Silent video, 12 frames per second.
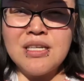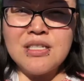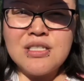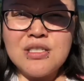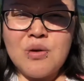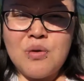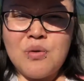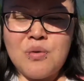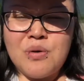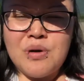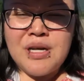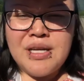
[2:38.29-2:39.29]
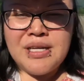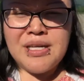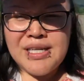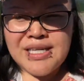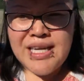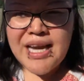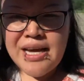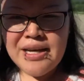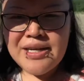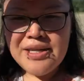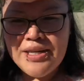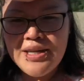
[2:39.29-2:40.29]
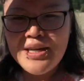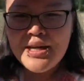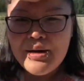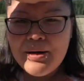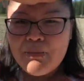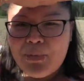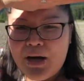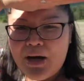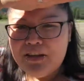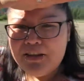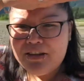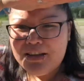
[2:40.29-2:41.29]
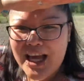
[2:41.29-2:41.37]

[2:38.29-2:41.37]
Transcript: So, yeah. But other than